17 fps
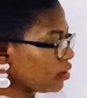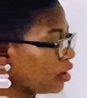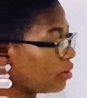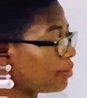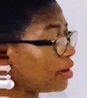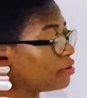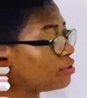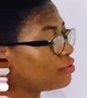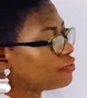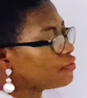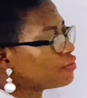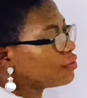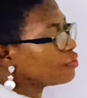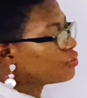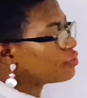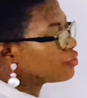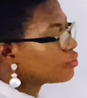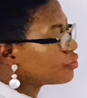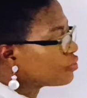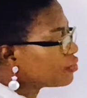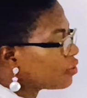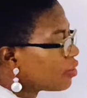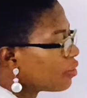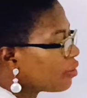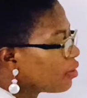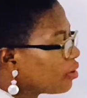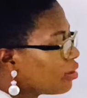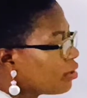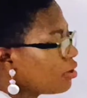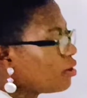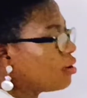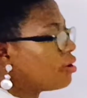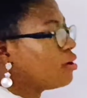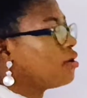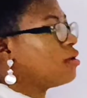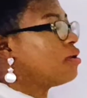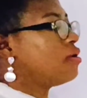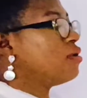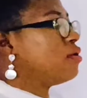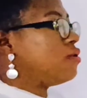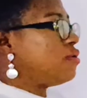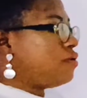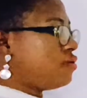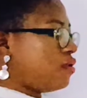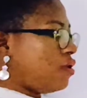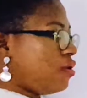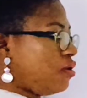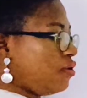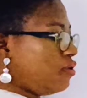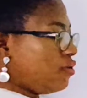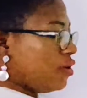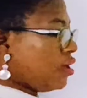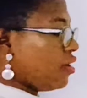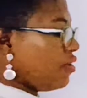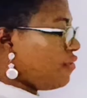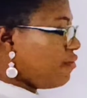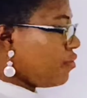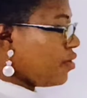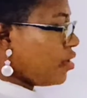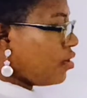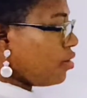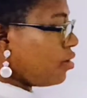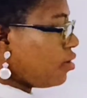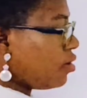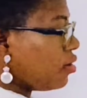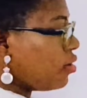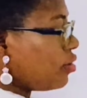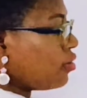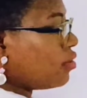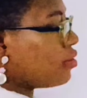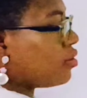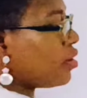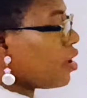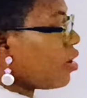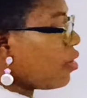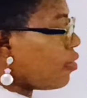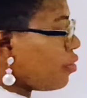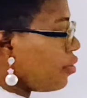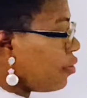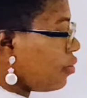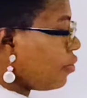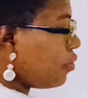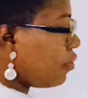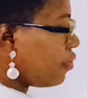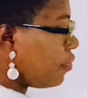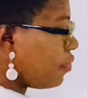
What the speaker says: minus row 2, sorry. So this will give me 0.